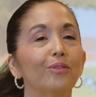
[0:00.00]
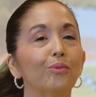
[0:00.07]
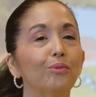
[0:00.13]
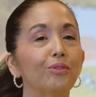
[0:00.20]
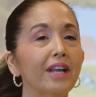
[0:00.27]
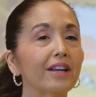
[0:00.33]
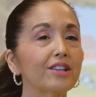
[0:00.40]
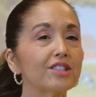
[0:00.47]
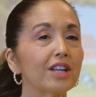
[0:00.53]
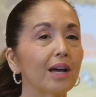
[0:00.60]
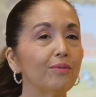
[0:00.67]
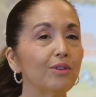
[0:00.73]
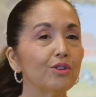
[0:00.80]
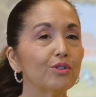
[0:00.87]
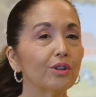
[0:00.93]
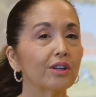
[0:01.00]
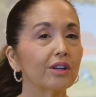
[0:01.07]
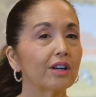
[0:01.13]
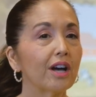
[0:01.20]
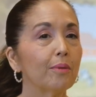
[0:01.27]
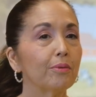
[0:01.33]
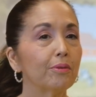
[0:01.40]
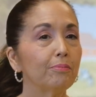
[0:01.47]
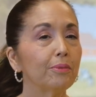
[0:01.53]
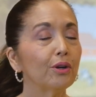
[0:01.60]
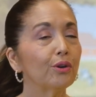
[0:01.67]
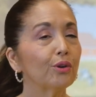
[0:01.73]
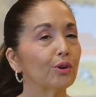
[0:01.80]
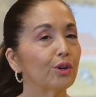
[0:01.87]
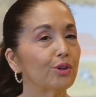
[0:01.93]
next time you drink a cup of
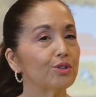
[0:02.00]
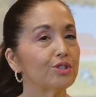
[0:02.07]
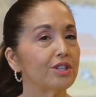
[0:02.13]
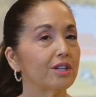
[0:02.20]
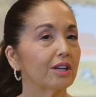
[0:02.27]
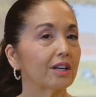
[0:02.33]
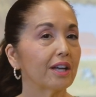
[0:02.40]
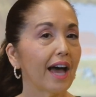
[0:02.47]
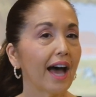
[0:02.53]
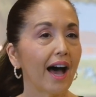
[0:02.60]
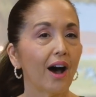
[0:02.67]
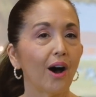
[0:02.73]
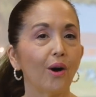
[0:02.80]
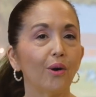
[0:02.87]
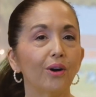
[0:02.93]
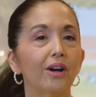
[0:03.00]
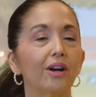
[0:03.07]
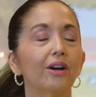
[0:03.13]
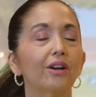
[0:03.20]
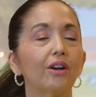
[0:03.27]
milk or you see a cow,